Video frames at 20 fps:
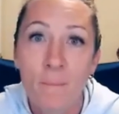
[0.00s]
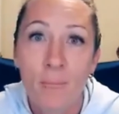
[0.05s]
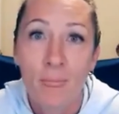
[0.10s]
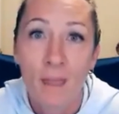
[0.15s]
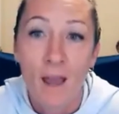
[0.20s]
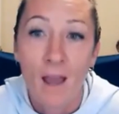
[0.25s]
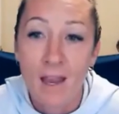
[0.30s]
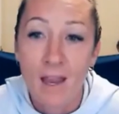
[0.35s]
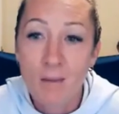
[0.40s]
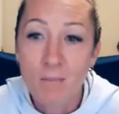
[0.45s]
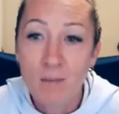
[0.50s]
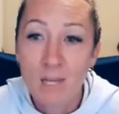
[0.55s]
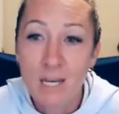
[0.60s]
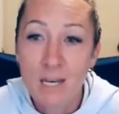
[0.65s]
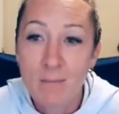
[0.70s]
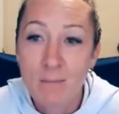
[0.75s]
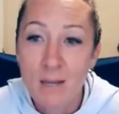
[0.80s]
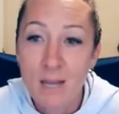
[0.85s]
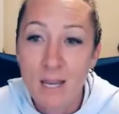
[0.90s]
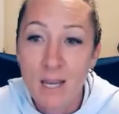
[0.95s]
I am going
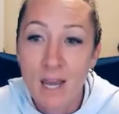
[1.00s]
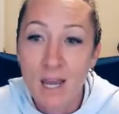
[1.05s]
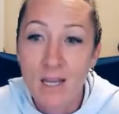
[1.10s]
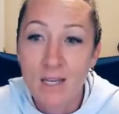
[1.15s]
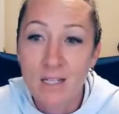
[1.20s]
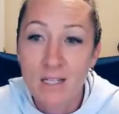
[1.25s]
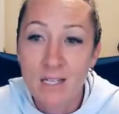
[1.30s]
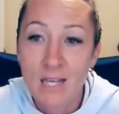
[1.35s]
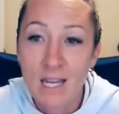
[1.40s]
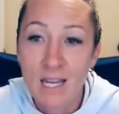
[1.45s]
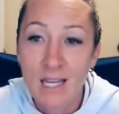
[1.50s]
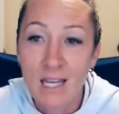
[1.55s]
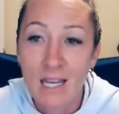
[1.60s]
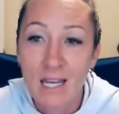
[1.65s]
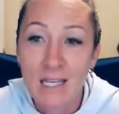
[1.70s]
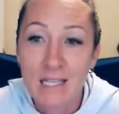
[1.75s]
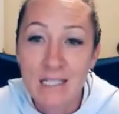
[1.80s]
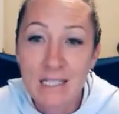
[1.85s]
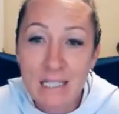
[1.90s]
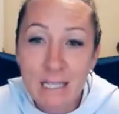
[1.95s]
to be taking
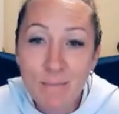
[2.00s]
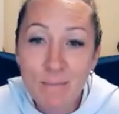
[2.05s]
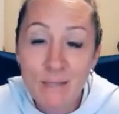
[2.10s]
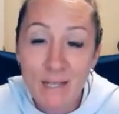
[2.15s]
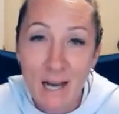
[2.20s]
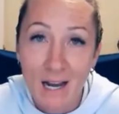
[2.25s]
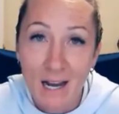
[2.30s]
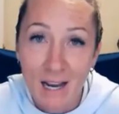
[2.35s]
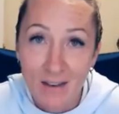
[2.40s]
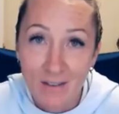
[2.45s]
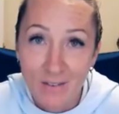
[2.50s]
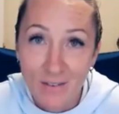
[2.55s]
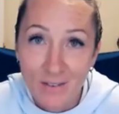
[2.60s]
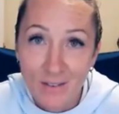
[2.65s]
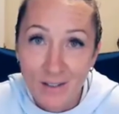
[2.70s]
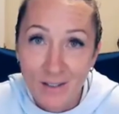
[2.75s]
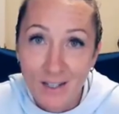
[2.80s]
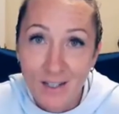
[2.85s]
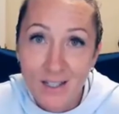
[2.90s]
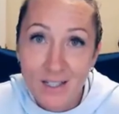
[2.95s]
a deep dive
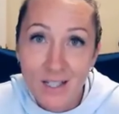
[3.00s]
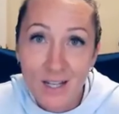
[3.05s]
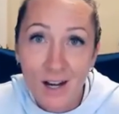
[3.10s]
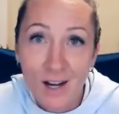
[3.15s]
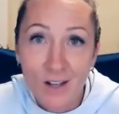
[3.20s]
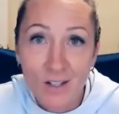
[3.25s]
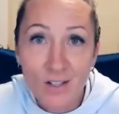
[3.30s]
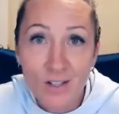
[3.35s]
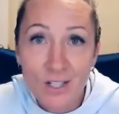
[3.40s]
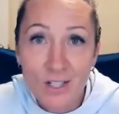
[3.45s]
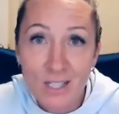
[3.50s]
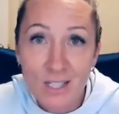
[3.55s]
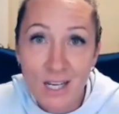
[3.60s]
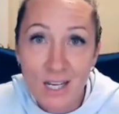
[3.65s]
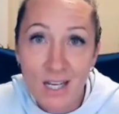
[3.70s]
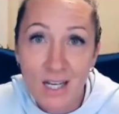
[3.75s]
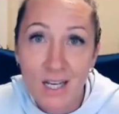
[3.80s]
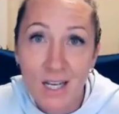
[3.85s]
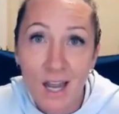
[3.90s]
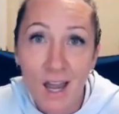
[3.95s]
into
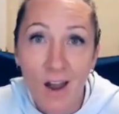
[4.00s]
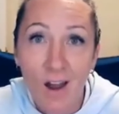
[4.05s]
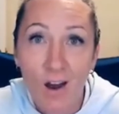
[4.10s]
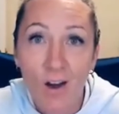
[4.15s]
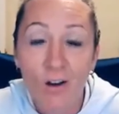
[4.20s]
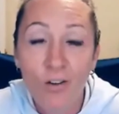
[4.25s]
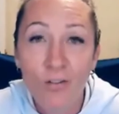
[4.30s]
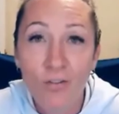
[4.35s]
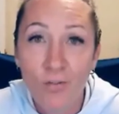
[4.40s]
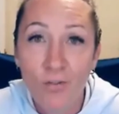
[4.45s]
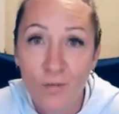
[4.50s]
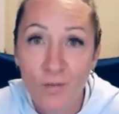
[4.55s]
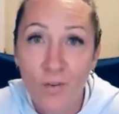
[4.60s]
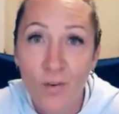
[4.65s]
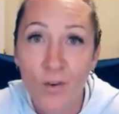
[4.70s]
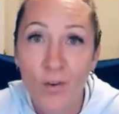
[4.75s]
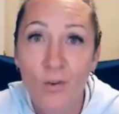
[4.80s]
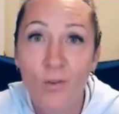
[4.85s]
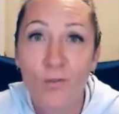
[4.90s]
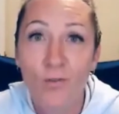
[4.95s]
understanding how
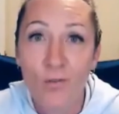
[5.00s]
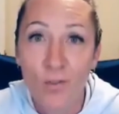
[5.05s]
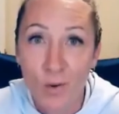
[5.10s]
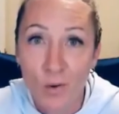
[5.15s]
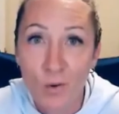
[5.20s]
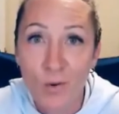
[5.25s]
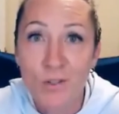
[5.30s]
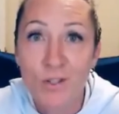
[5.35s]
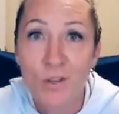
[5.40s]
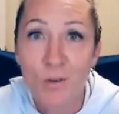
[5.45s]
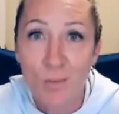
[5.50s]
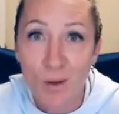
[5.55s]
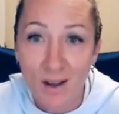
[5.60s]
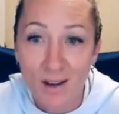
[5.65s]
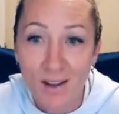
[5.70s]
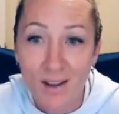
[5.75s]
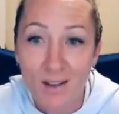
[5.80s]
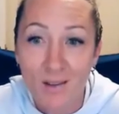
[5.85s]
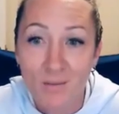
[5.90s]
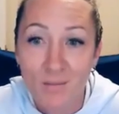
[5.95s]
food fuels your
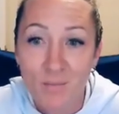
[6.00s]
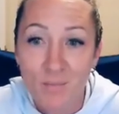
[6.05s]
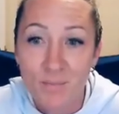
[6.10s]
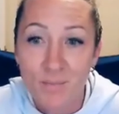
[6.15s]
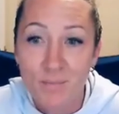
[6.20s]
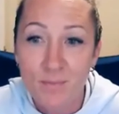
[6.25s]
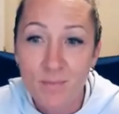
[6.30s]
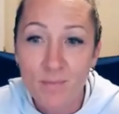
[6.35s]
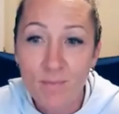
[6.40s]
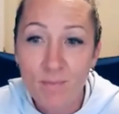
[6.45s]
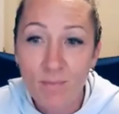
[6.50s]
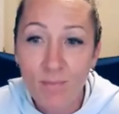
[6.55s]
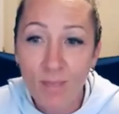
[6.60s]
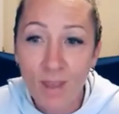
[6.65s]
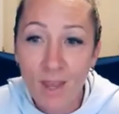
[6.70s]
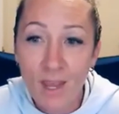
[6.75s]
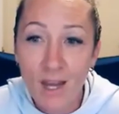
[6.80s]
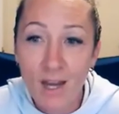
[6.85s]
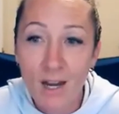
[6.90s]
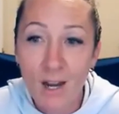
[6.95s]
body.
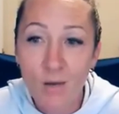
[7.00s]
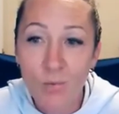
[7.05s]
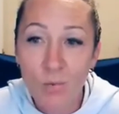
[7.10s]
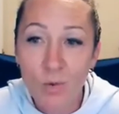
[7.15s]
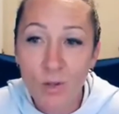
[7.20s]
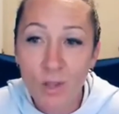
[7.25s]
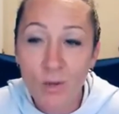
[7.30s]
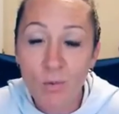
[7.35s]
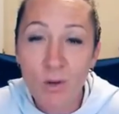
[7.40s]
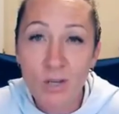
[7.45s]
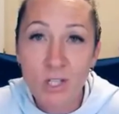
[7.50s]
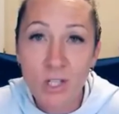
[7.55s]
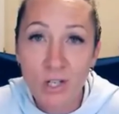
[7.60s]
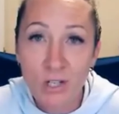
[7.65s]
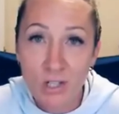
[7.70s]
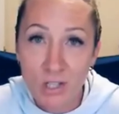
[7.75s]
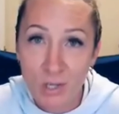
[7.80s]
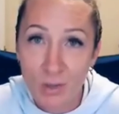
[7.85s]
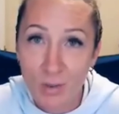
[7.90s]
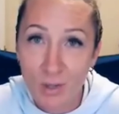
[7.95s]
And I really want you to
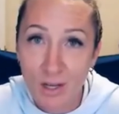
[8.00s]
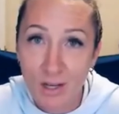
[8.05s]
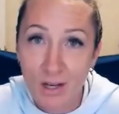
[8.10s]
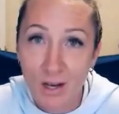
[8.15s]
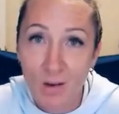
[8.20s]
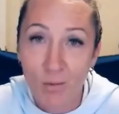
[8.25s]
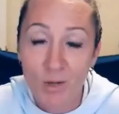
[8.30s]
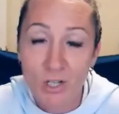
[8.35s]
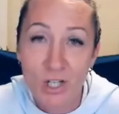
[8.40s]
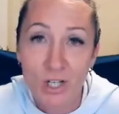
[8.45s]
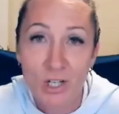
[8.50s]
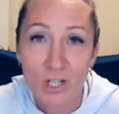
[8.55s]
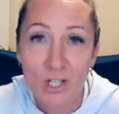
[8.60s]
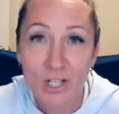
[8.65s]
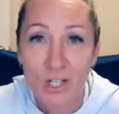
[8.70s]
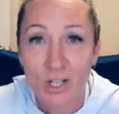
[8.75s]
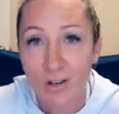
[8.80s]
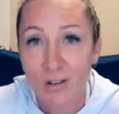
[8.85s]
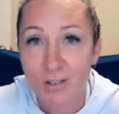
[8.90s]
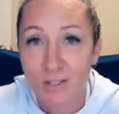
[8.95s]
tune in. I want you to
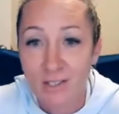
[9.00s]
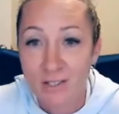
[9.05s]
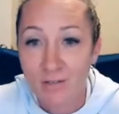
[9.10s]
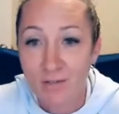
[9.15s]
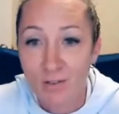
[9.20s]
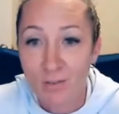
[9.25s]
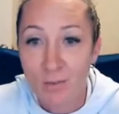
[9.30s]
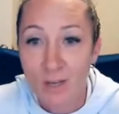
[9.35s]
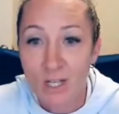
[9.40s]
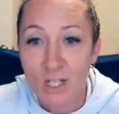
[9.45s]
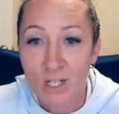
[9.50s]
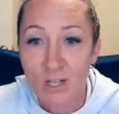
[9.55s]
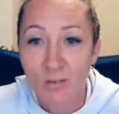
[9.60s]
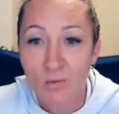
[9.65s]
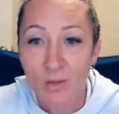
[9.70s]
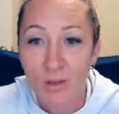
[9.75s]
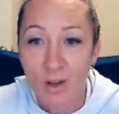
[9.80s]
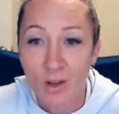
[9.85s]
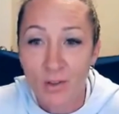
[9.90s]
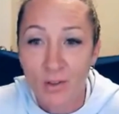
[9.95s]
share this information
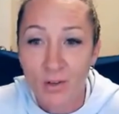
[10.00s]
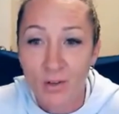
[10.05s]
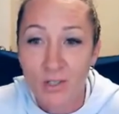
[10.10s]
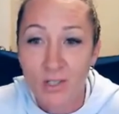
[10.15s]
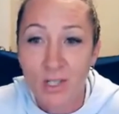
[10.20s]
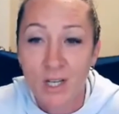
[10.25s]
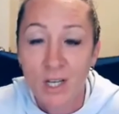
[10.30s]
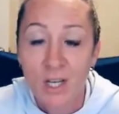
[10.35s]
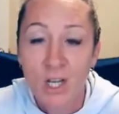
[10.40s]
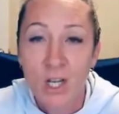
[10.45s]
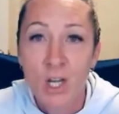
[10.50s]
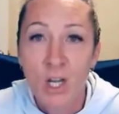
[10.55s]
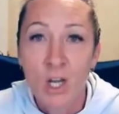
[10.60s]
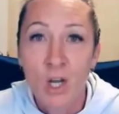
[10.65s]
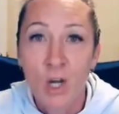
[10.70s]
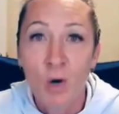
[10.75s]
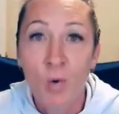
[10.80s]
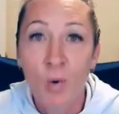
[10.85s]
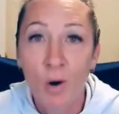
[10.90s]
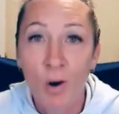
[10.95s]
with others
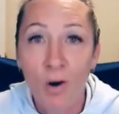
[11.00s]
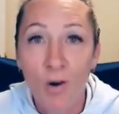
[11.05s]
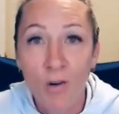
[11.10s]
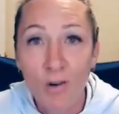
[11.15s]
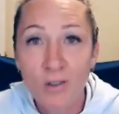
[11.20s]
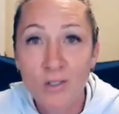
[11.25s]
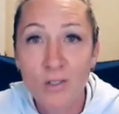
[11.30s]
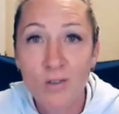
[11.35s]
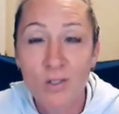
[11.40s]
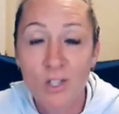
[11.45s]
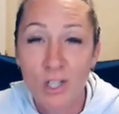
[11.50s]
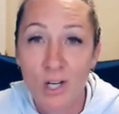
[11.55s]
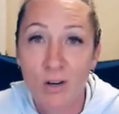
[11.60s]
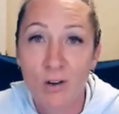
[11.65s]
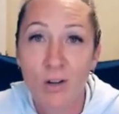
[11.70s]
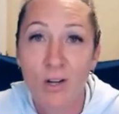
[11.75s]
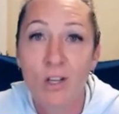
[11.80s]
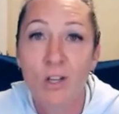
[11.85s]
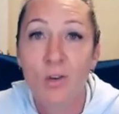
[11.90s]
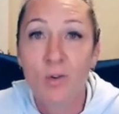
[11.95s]
who are also
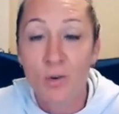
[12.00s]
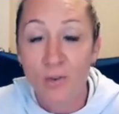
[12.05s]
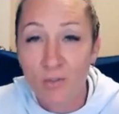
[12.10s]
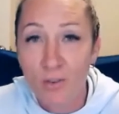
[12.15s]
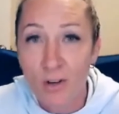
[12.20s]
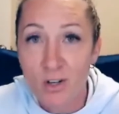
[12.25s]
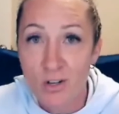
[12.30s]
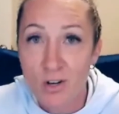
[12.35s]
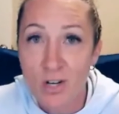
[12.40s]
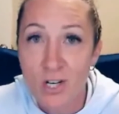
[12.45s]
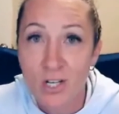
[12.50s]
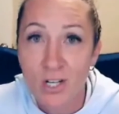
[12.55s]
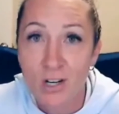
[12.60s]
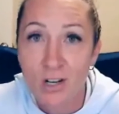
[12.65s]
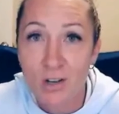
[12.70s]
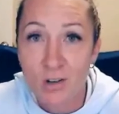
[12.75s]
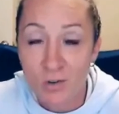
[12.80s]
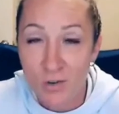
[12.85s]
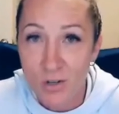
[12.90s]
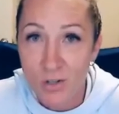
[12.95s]
sharing your frustration
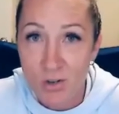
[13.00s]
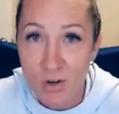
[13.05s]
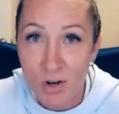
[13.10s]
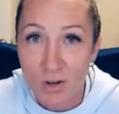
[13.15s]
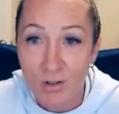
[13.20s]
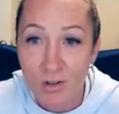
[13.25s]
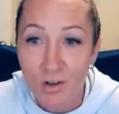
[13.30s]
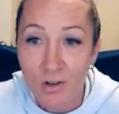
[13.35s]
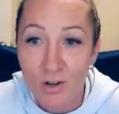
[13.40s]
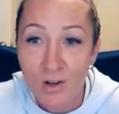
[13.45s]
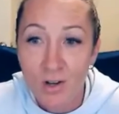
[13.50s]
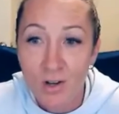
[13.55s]
and your struggle.